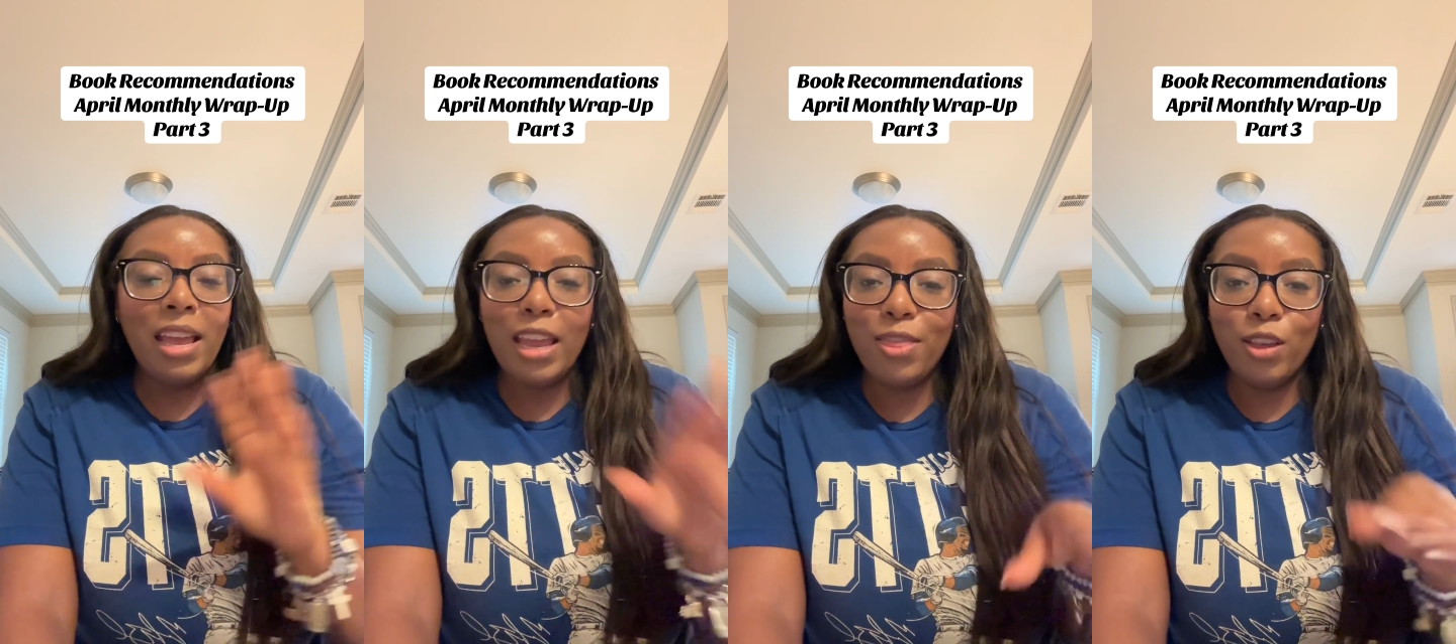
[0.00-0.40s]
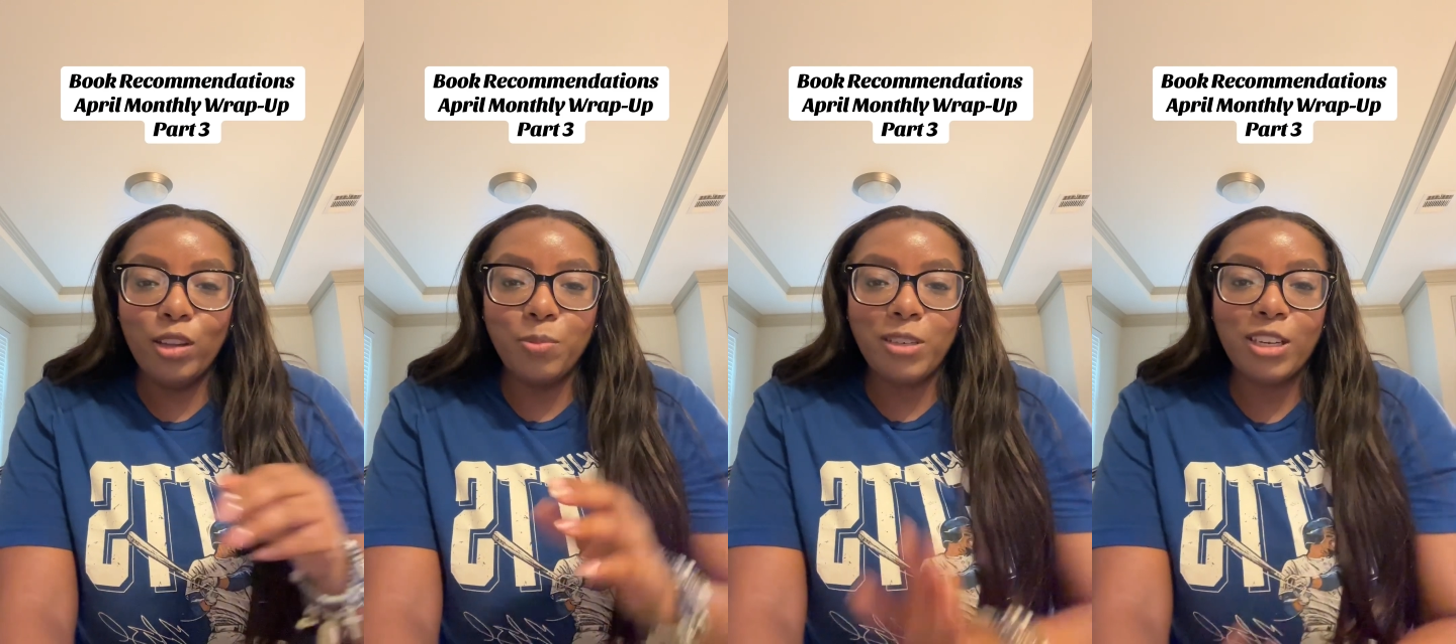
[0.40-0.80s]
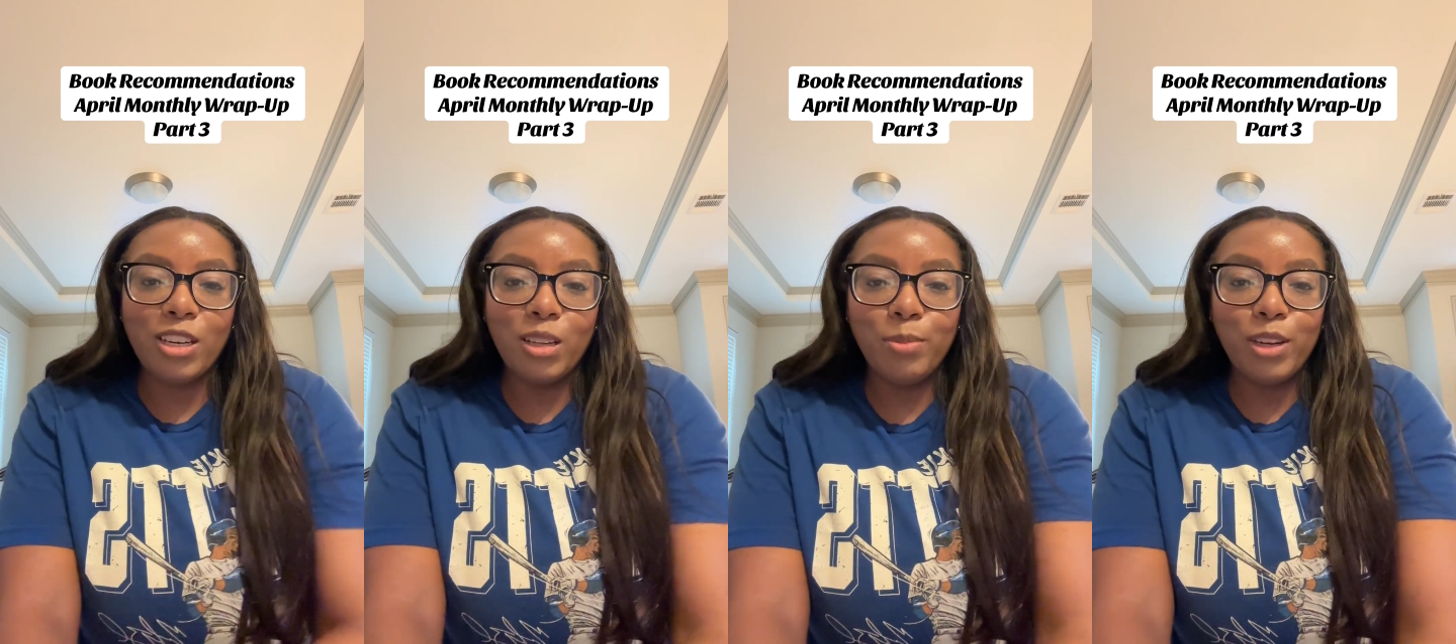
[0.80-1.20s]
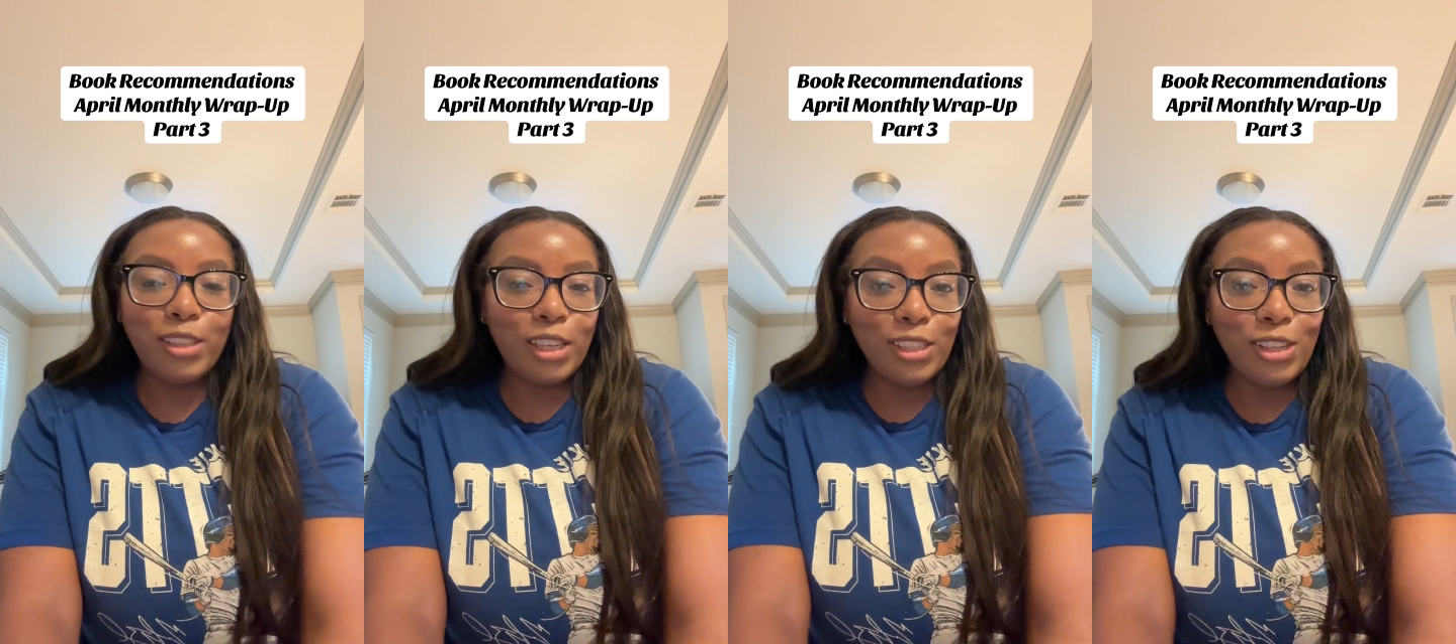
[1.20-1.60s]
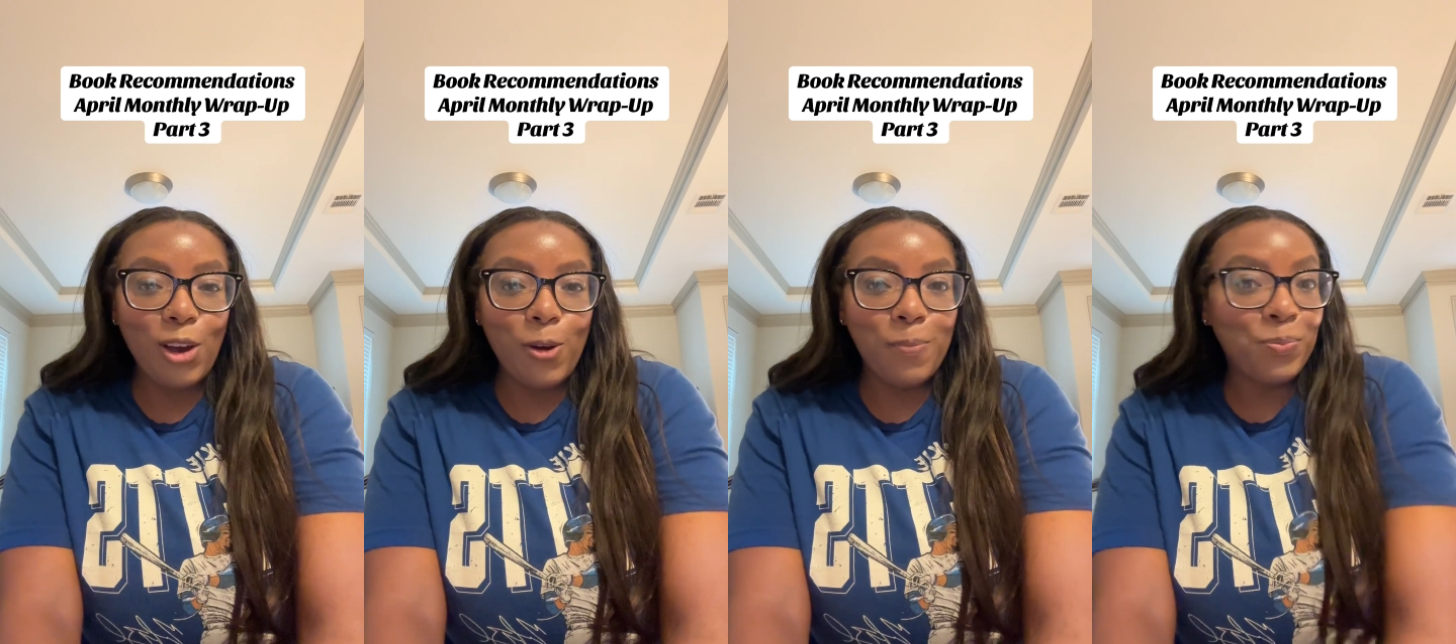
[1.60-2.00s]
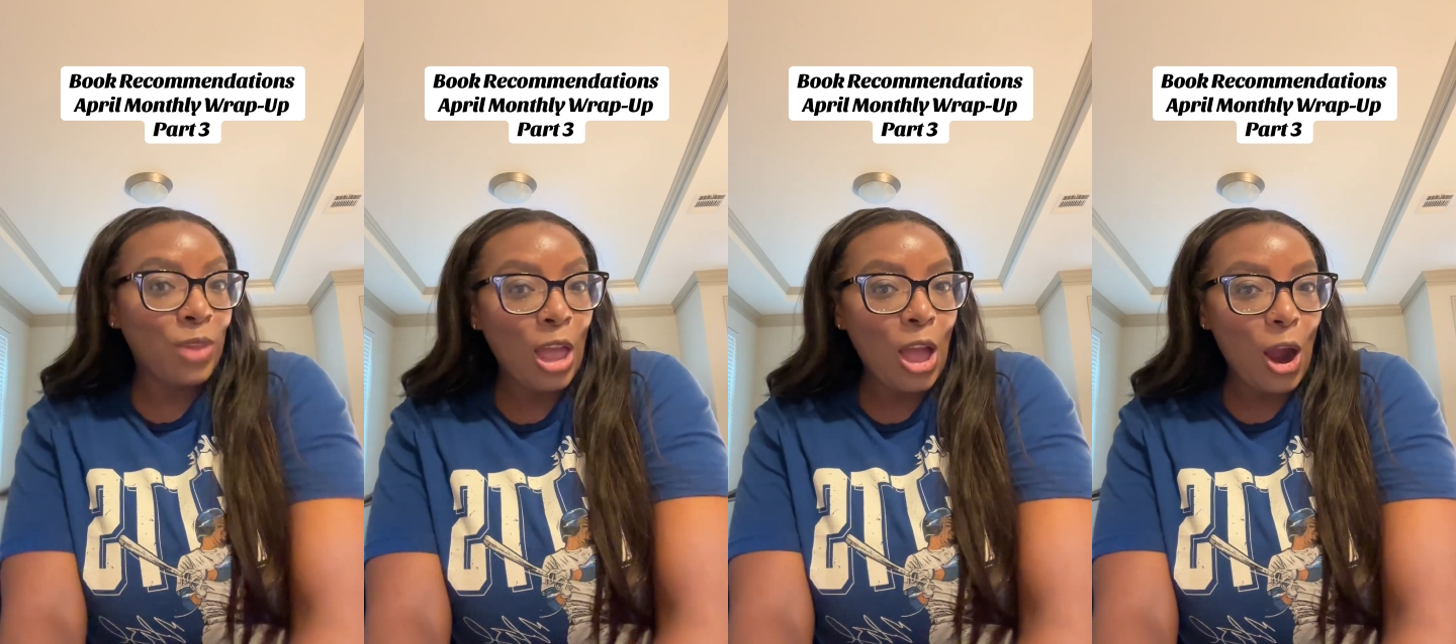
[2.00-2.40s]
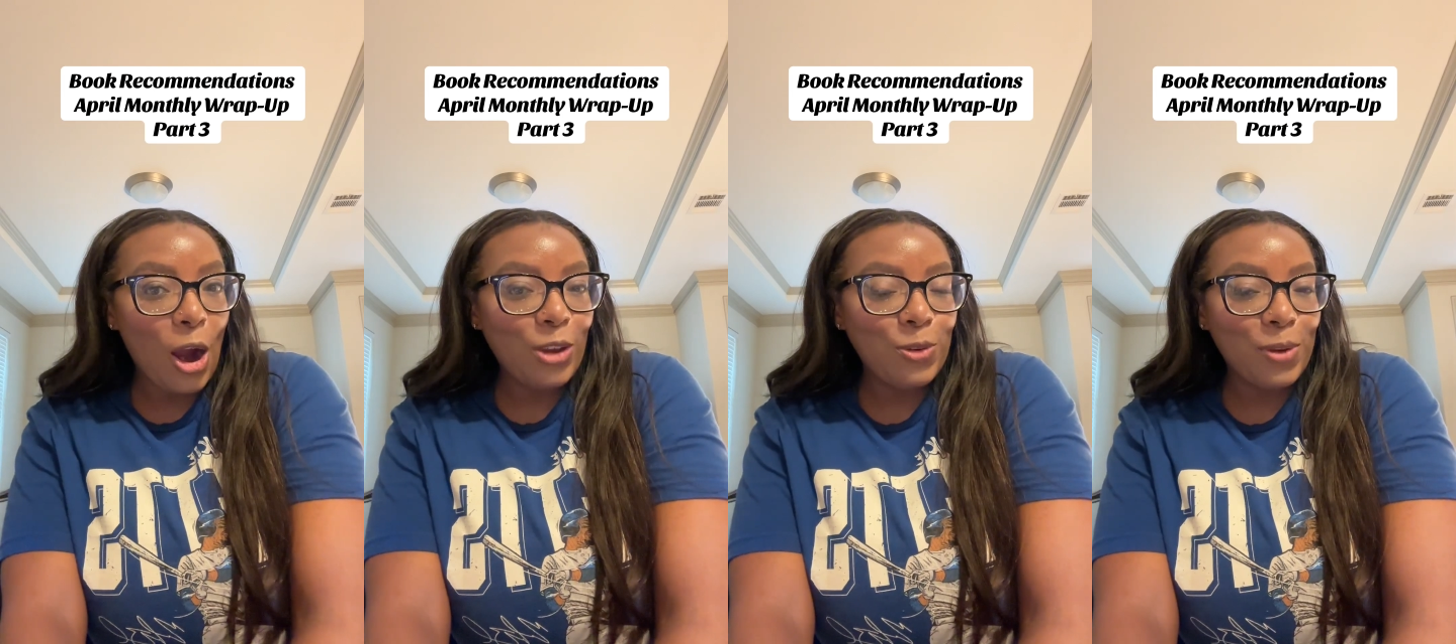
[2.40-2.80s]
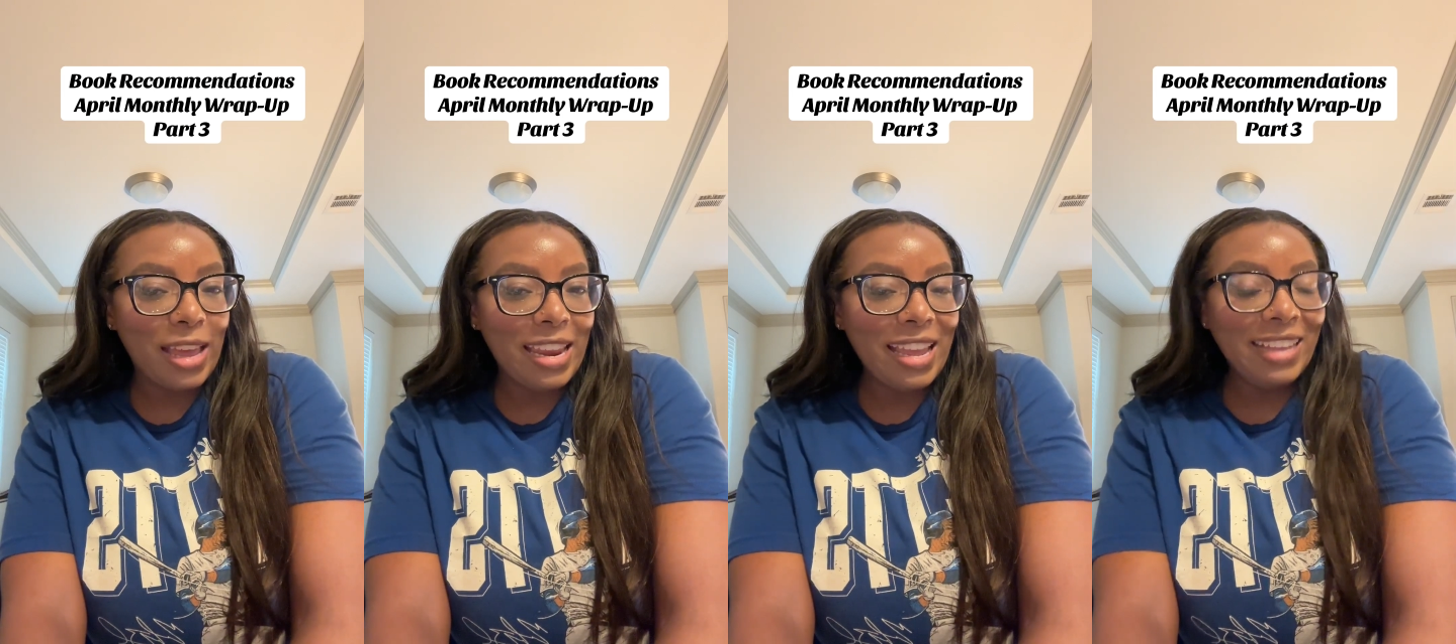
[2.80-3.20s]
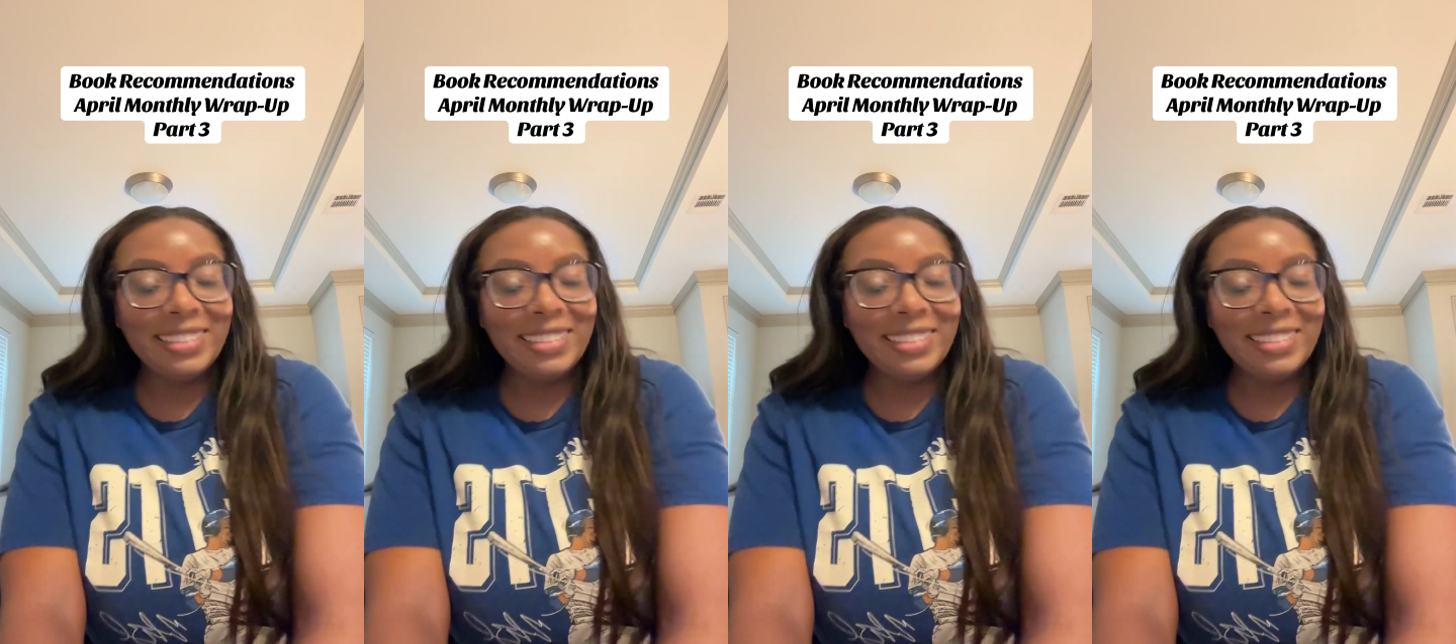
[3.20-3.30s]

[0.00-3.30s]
in those particular books. So, are you ready?